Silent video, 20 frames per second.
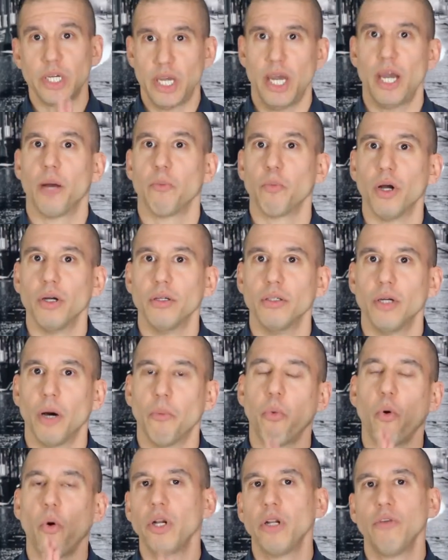camera, a
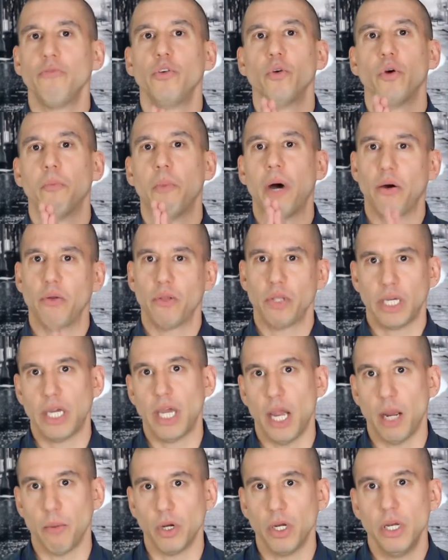point of view about the
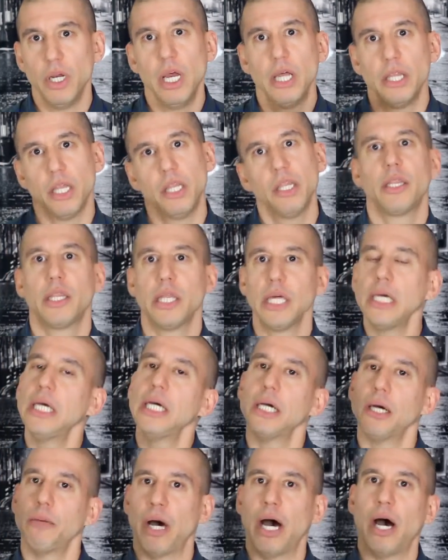camera. Then
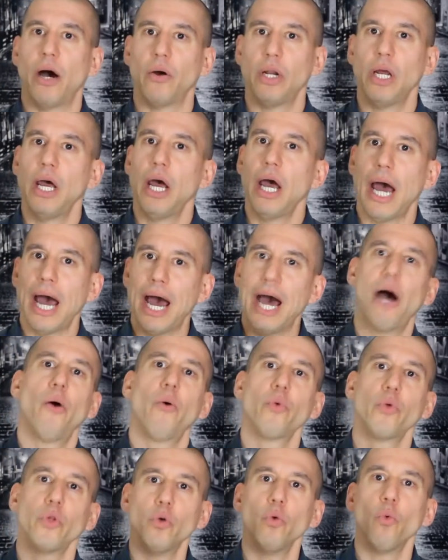thinking about
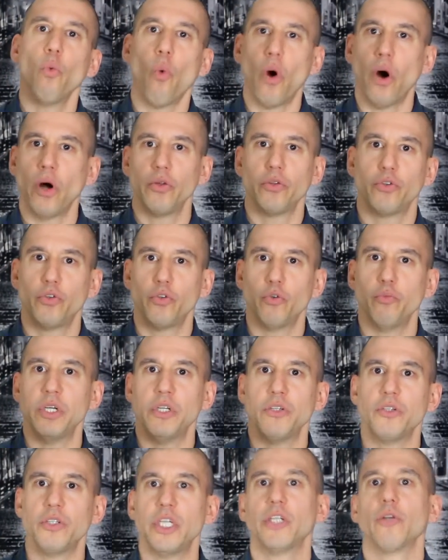how you want to
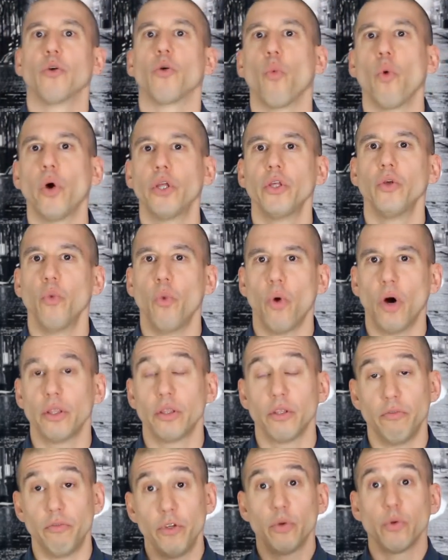be seen or what you
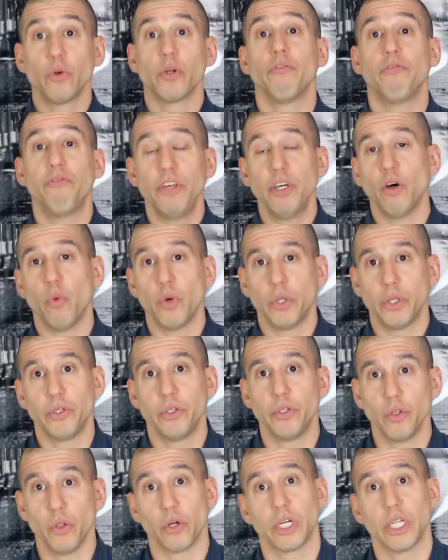want the viewer to feel when
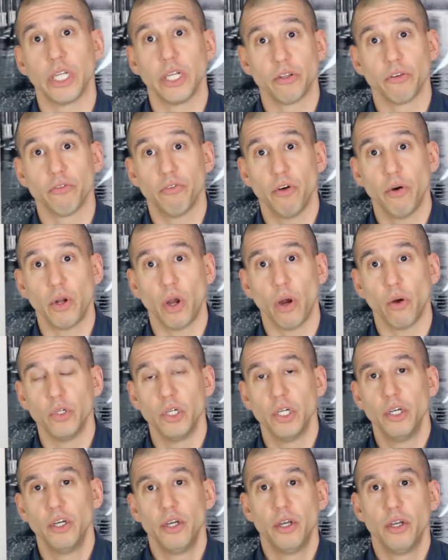you're looking at their photo.
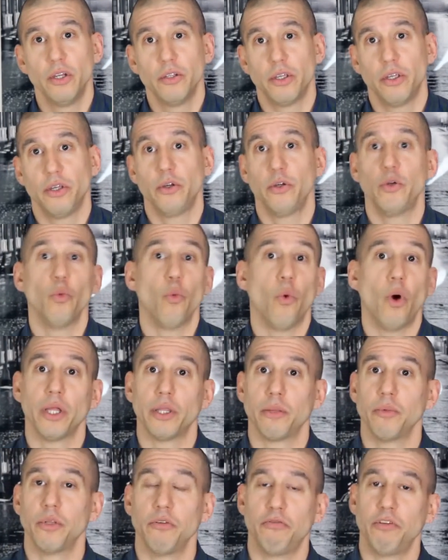Do you
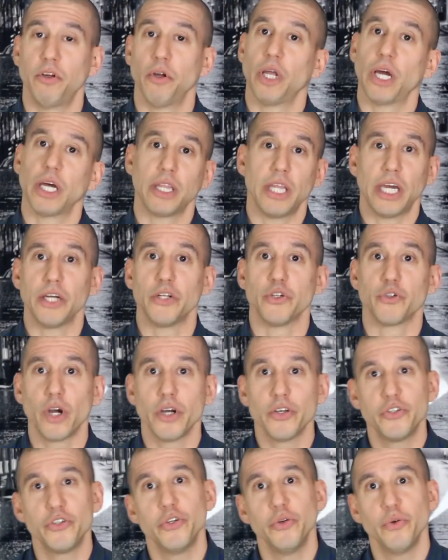want them to feel like they can
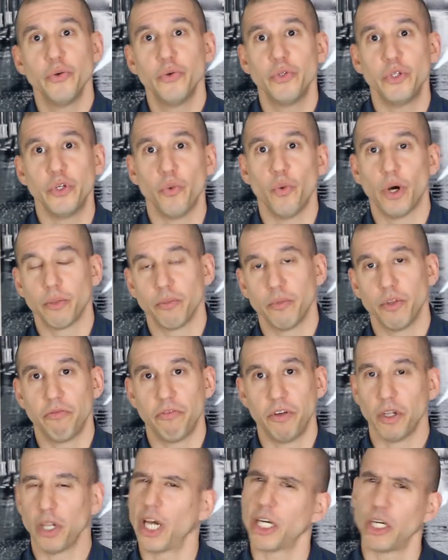trust you? Do you want them to
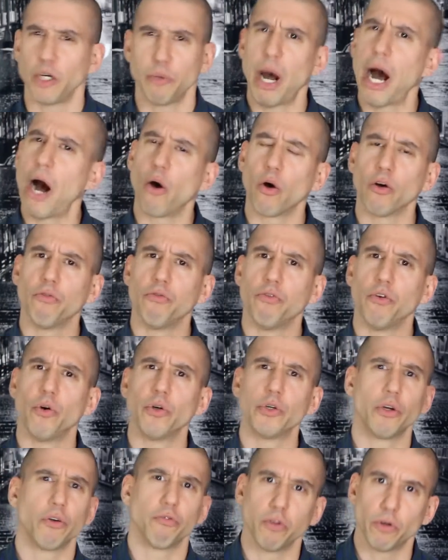feel like you're
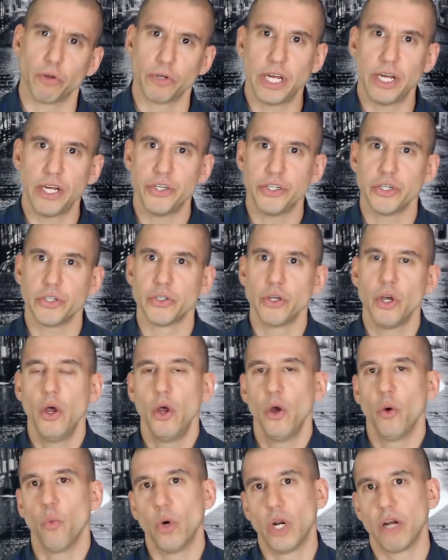powerful, you're flirtatious,
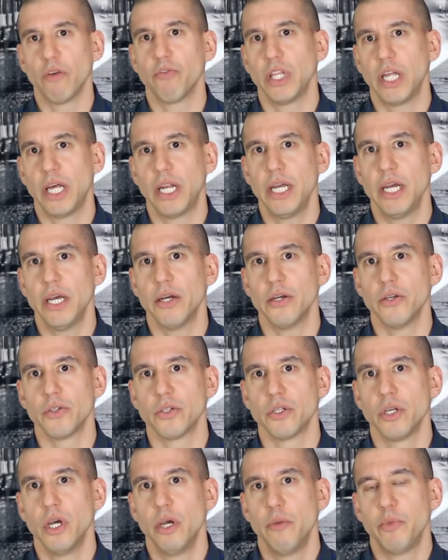whatever that
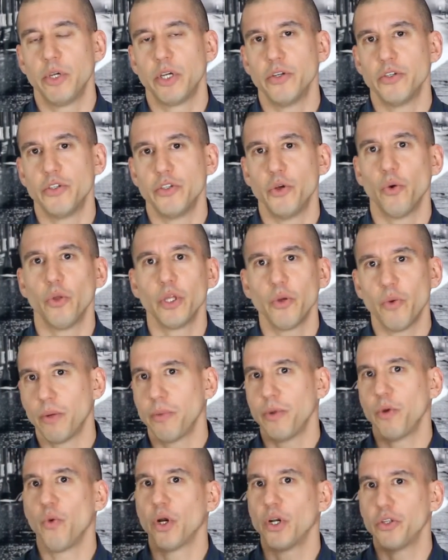is? Because you only want
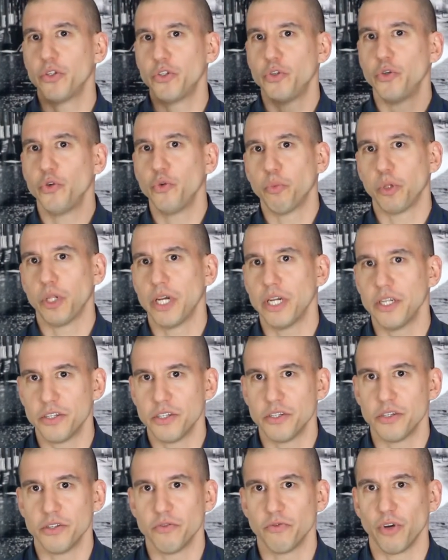to be one in two
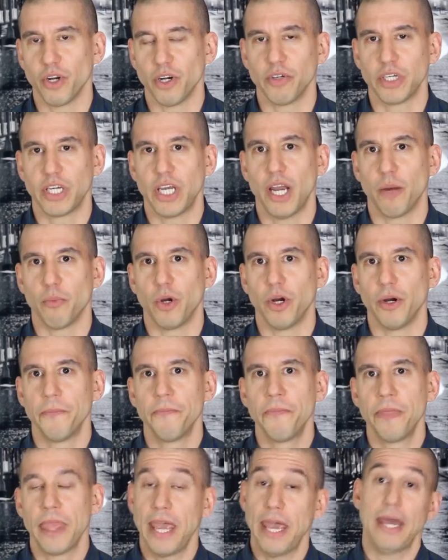places in front of a camera.
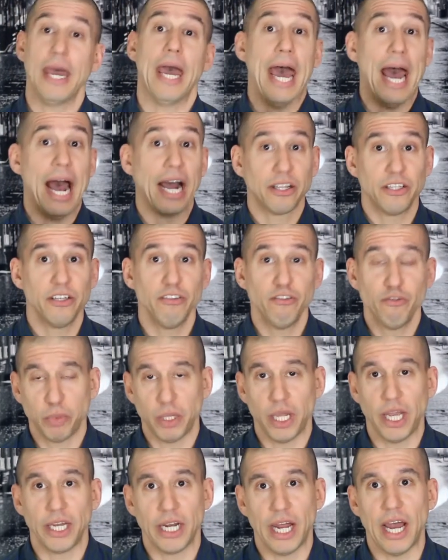Active,
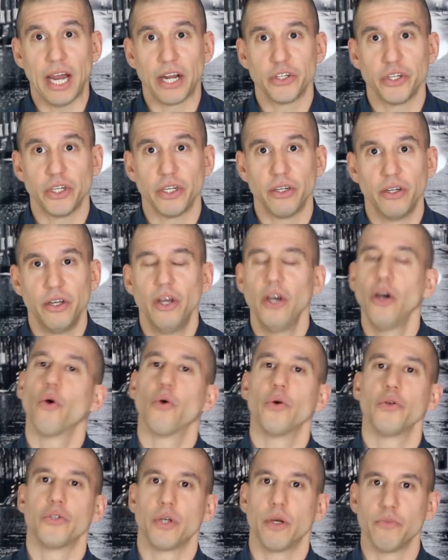playing an action,
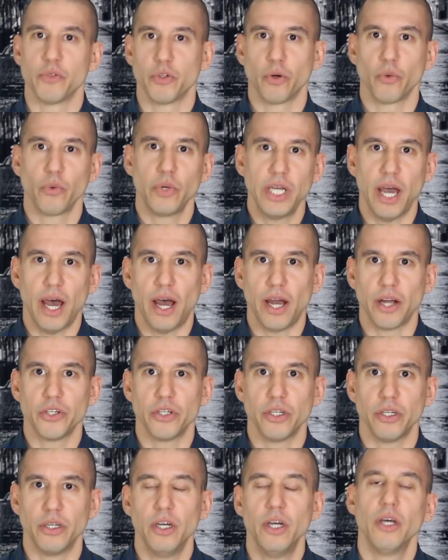or in some sort of
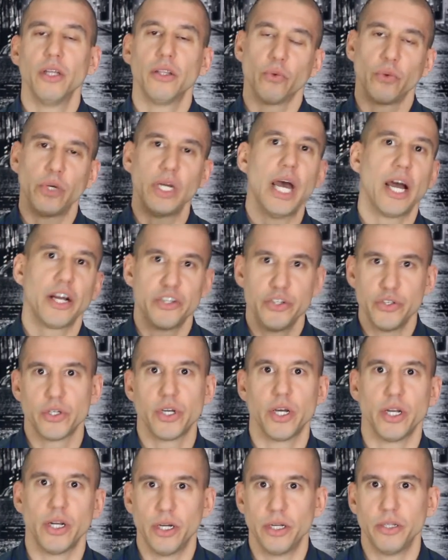reaction. The reaction is
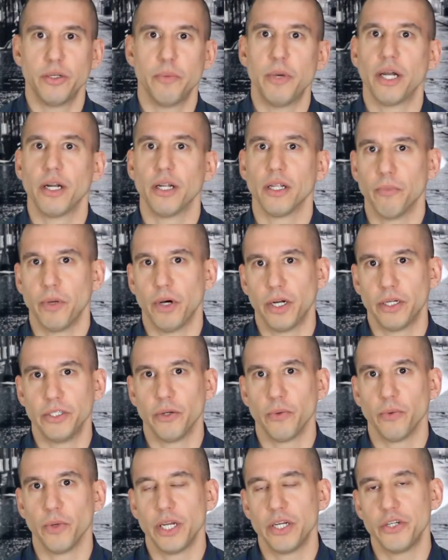going to depend upon
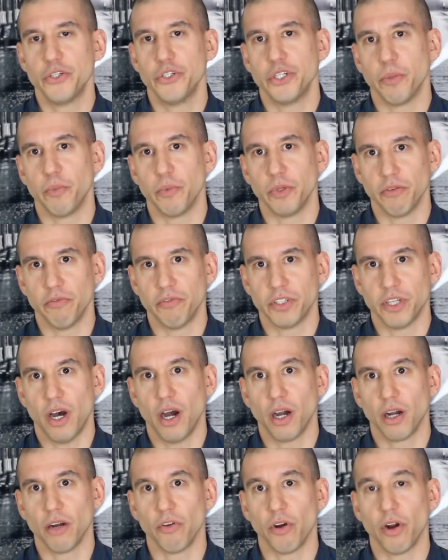your relationship with the
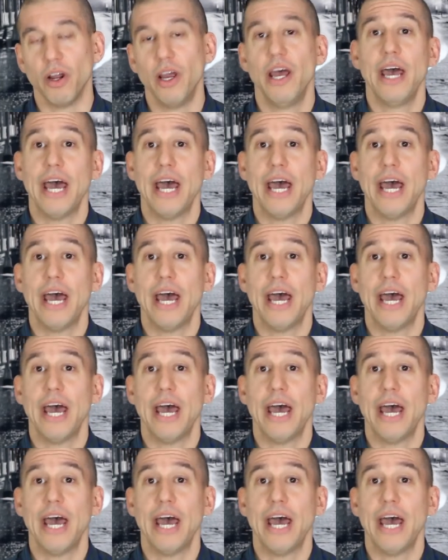photographer.